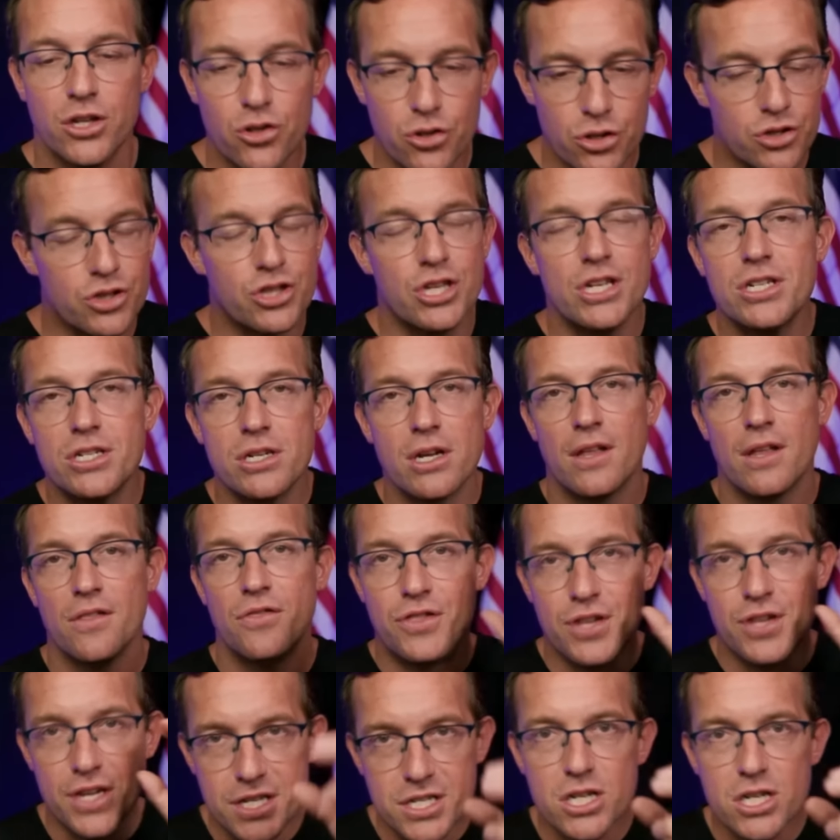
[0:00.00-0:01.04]
This
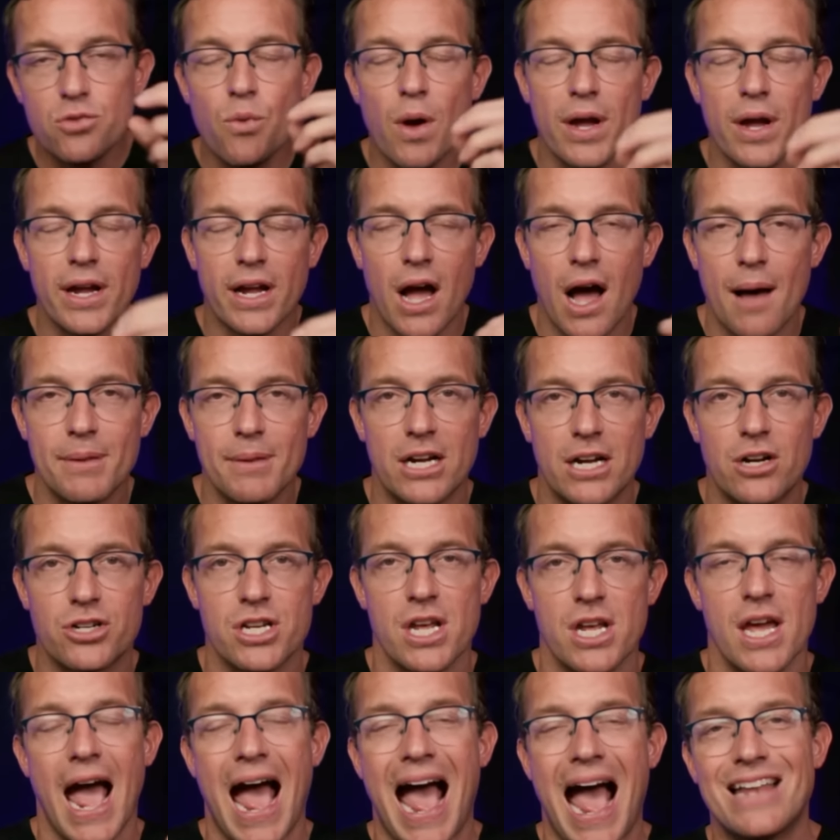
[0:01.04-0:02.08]
is why Kamala Harris
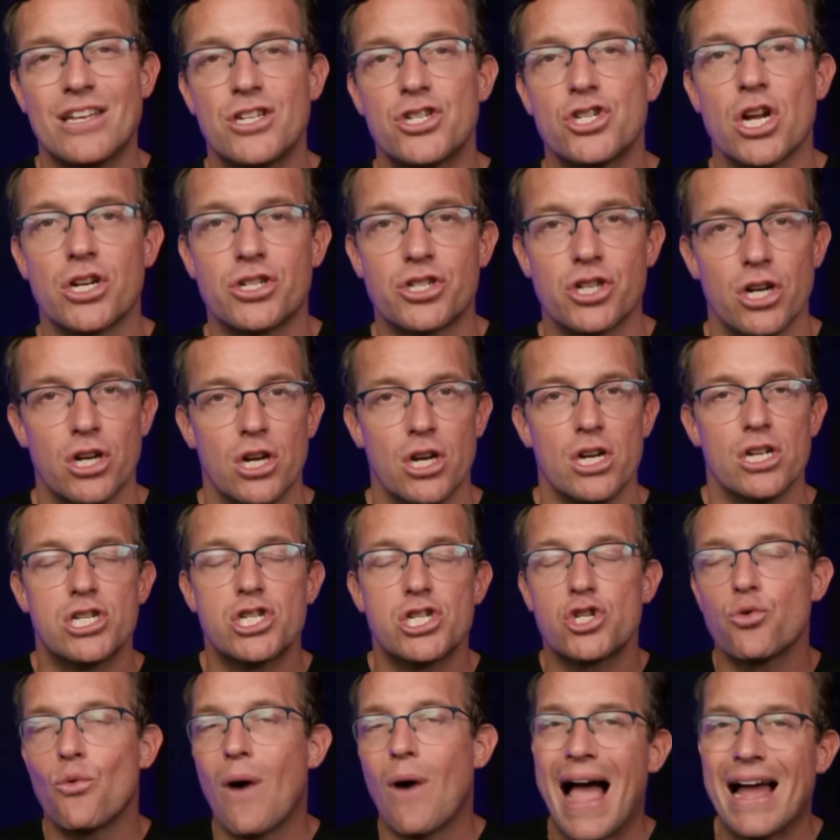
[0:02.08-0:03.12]
had such
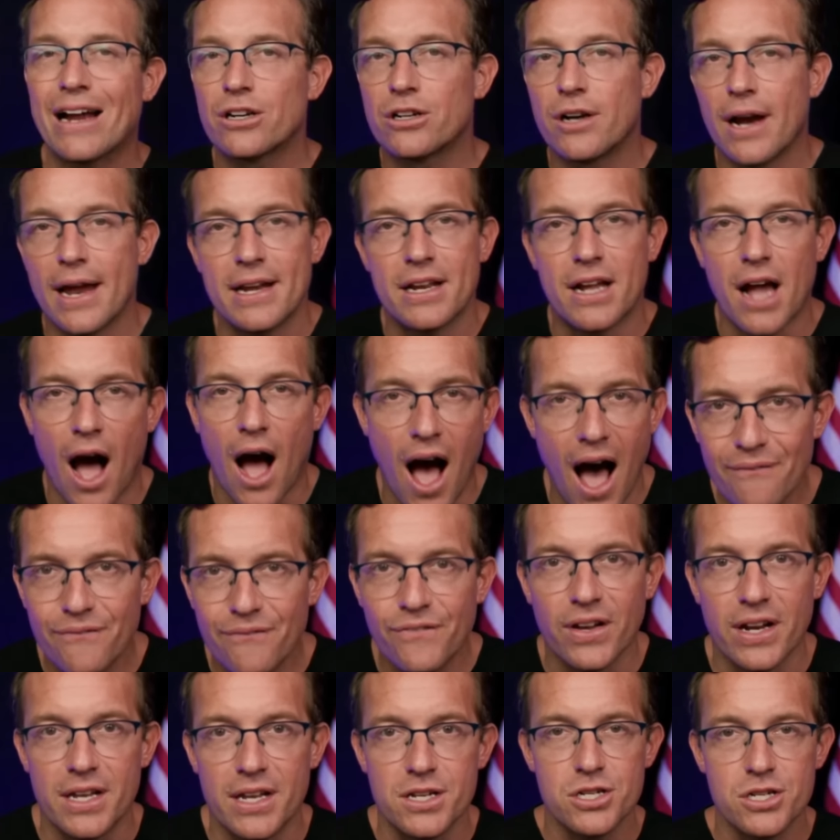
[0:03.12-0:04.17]
swagger and
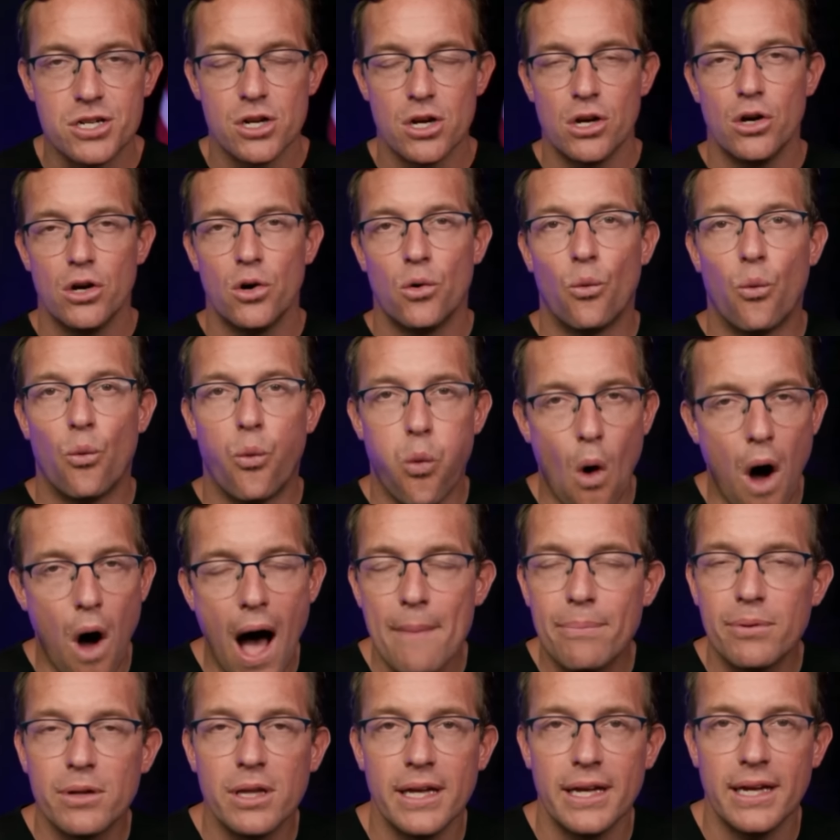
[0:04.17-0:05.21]
confidence
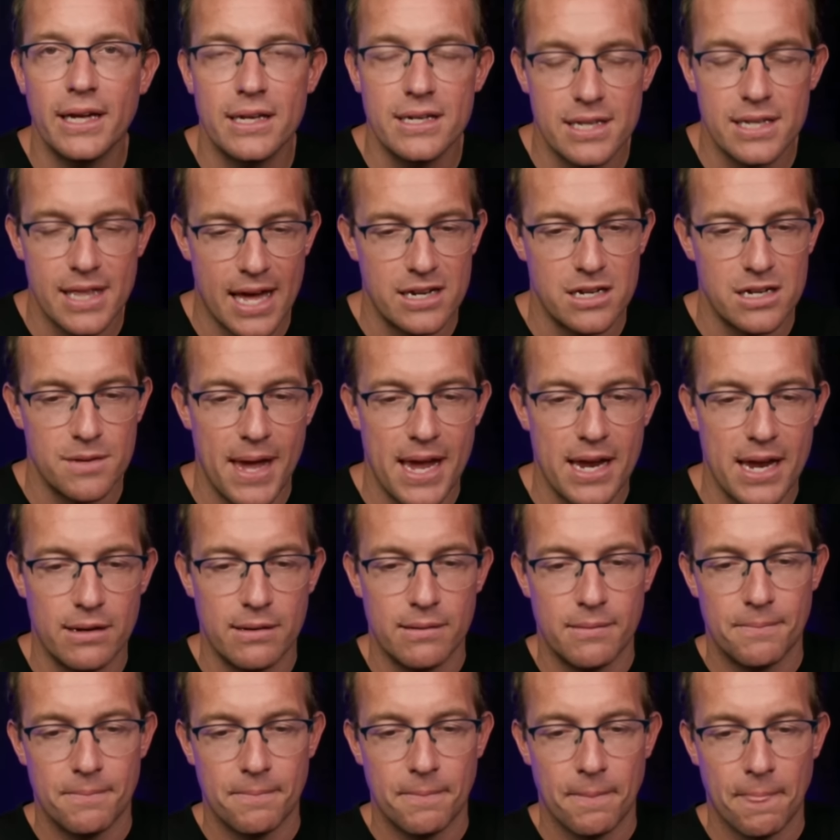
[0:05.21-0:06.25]
wobbling into that debate.
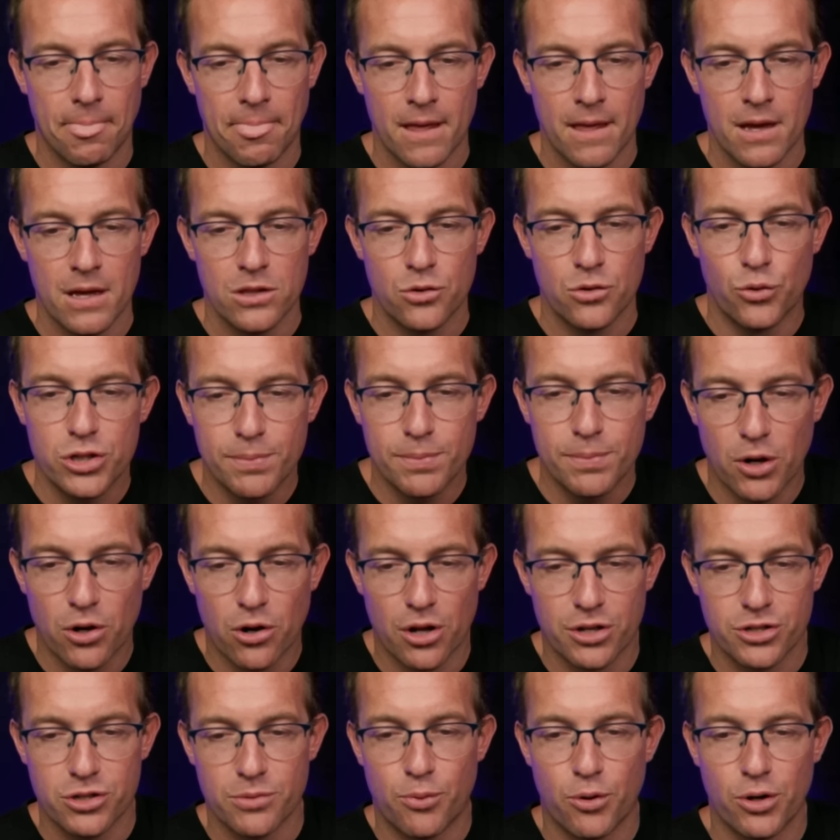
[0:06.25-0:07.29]
The whistleblower
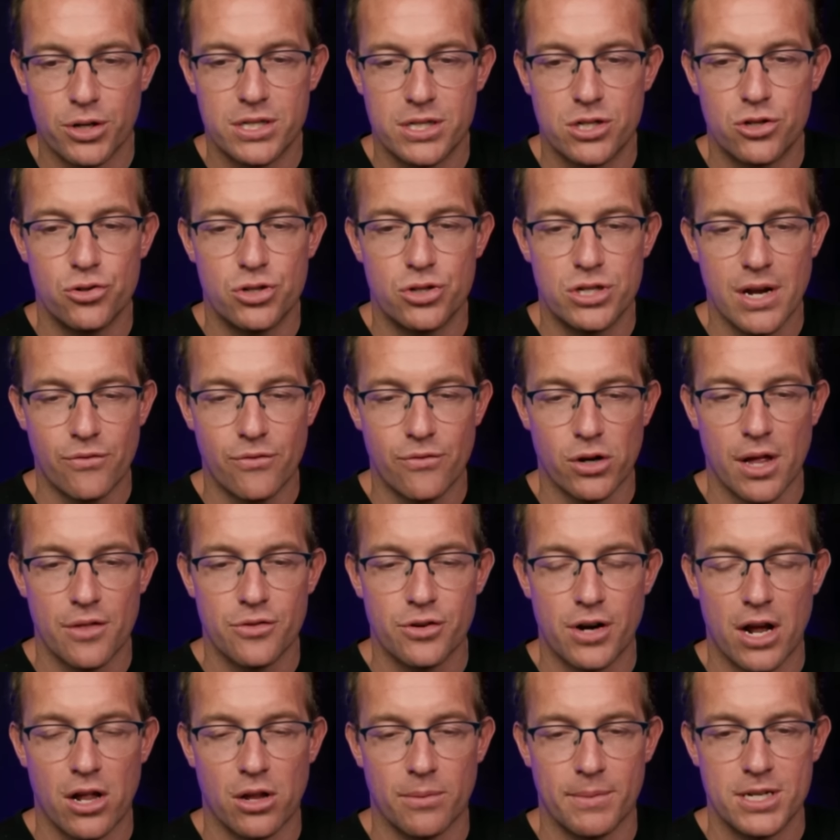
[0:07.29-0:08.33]
also points to several
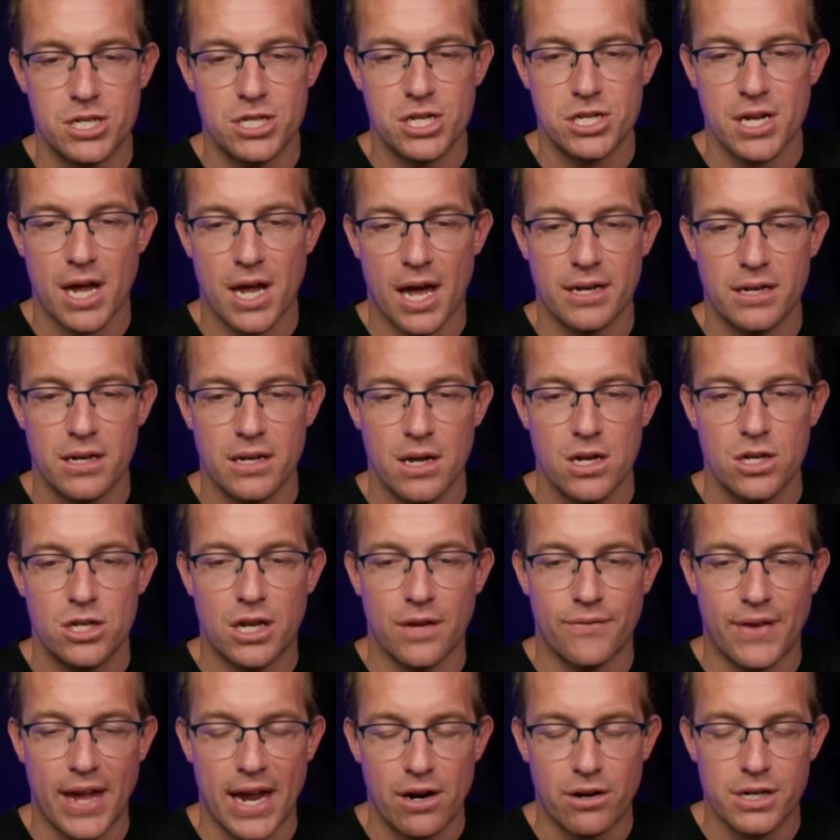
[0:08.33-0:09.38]
other elements designed to
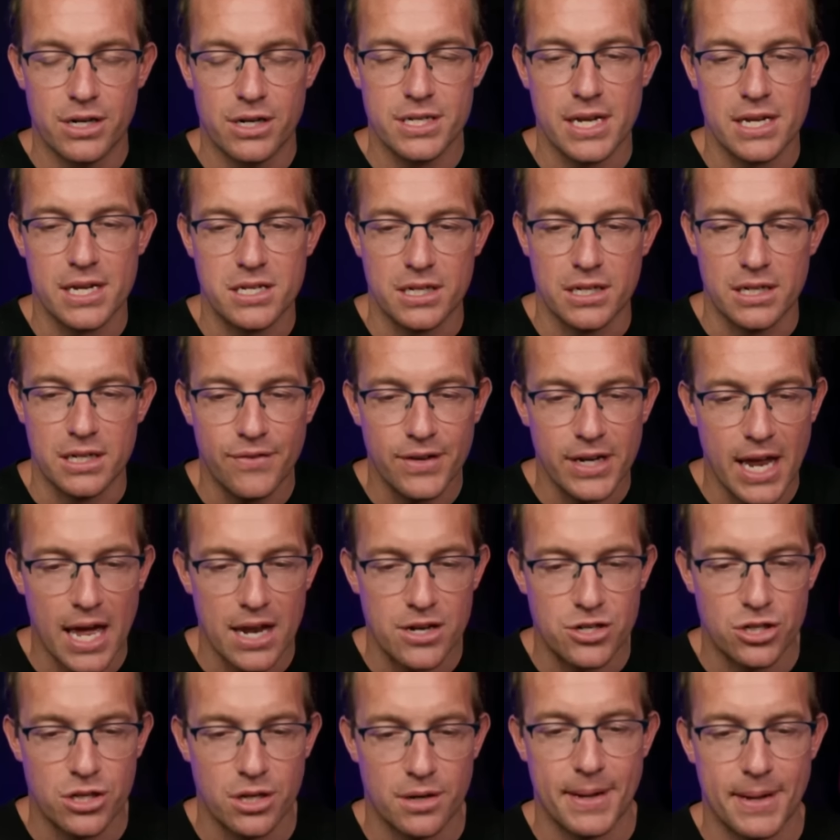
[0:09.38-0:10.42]
give Harris a significant
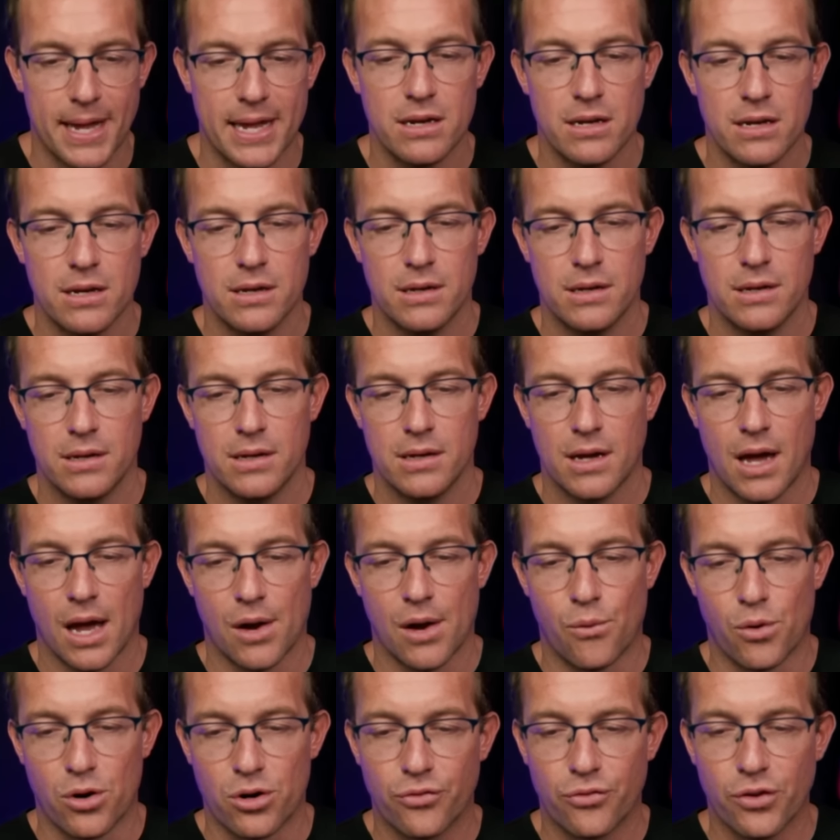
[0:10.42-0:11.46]
edge in the debate. I
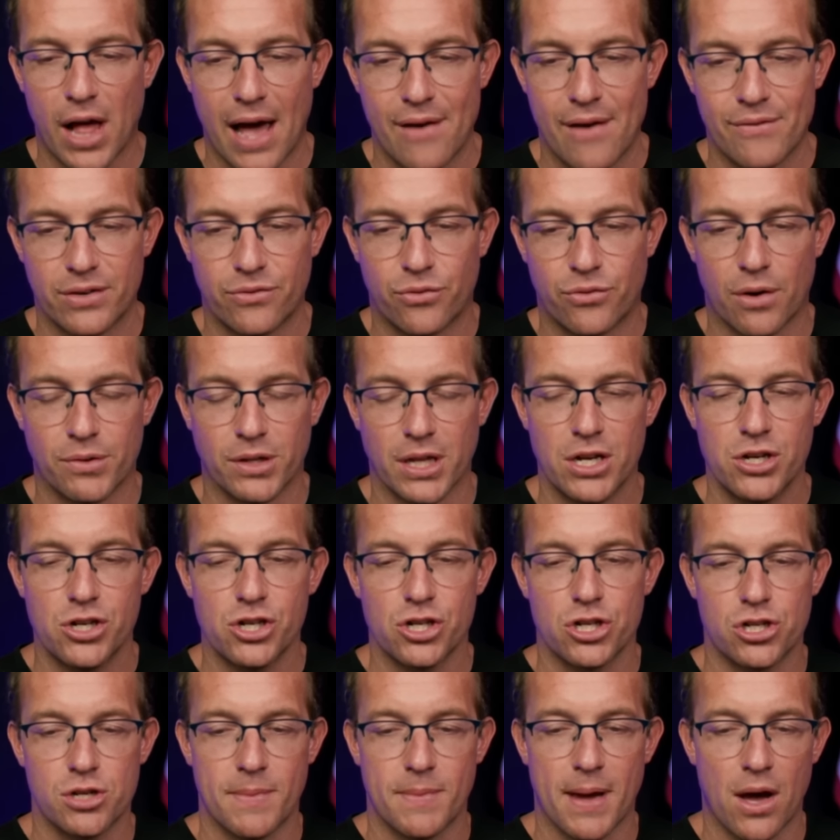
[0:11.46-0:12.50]
wonder if we'll have any
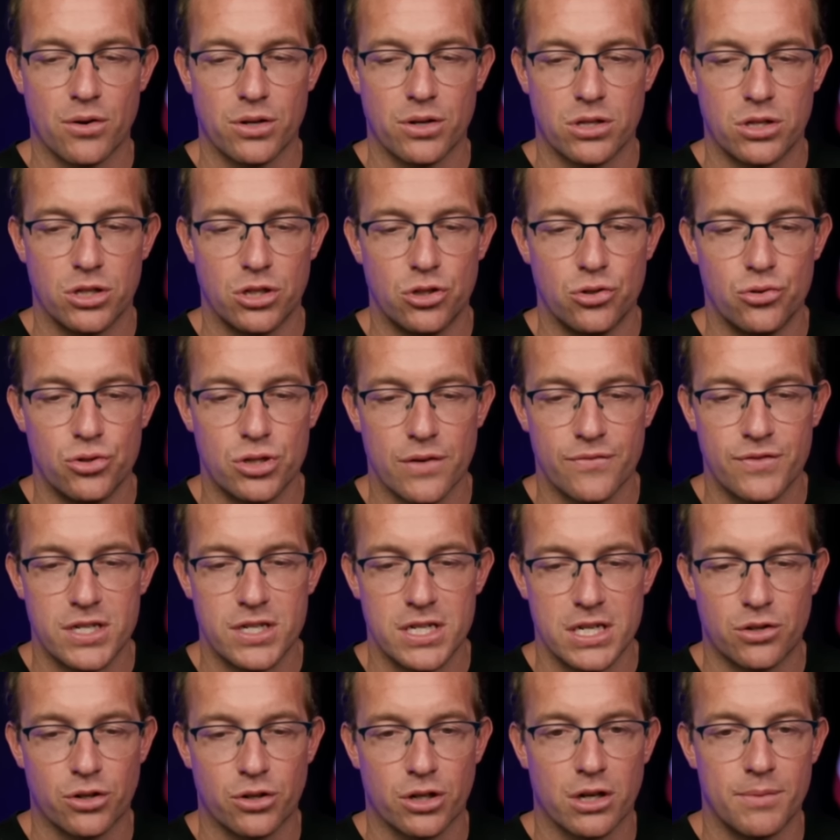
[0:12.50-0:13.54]
revelations about the use of
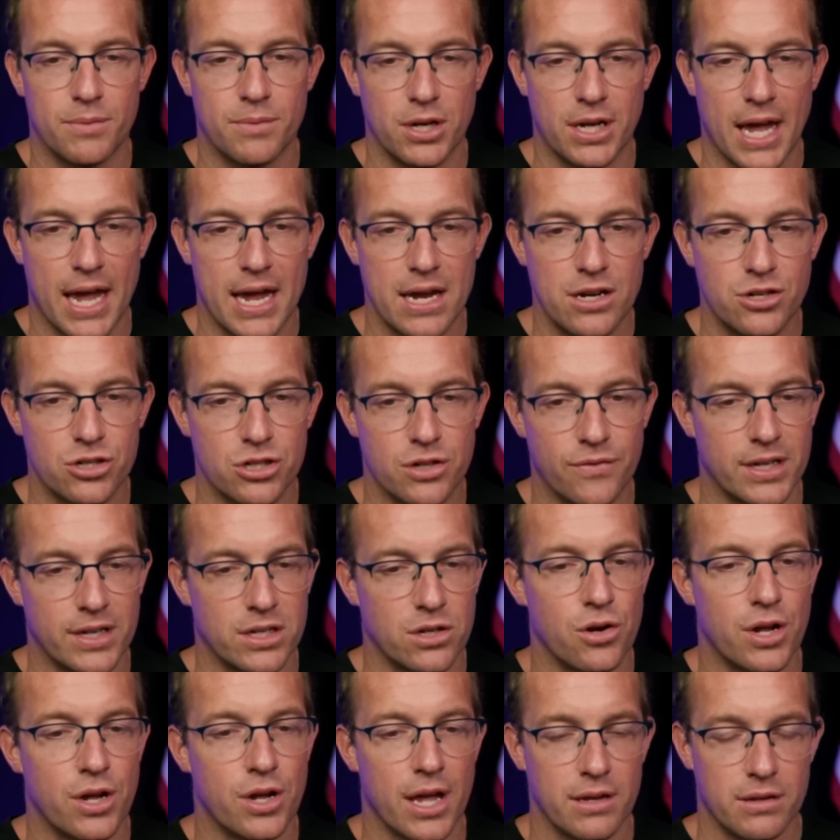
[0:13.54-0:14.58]
secret communication device.
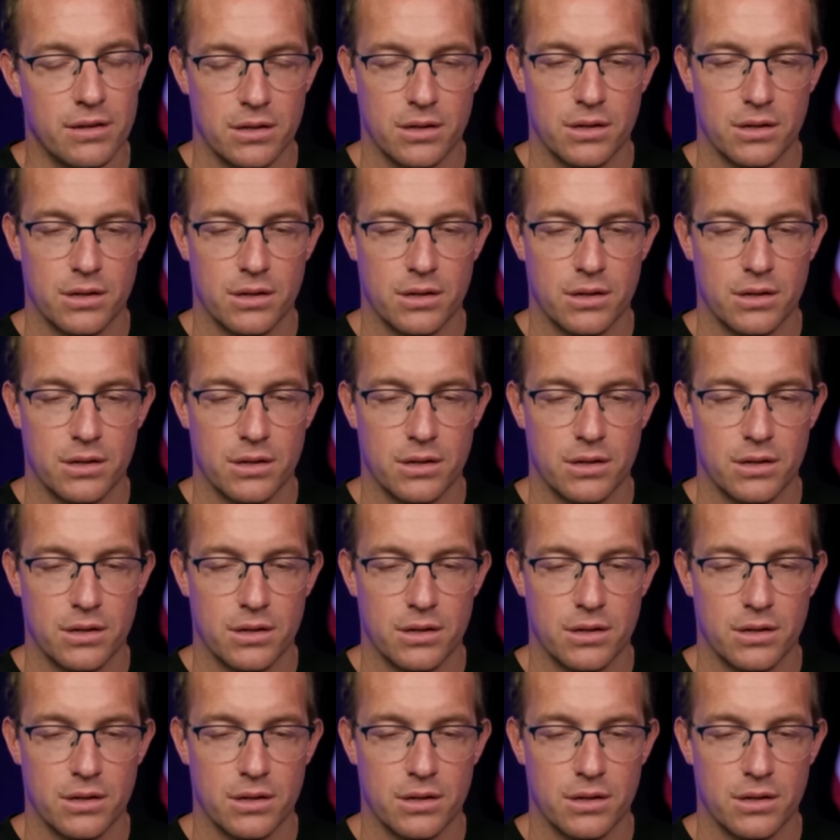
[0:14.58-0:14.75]
Okay.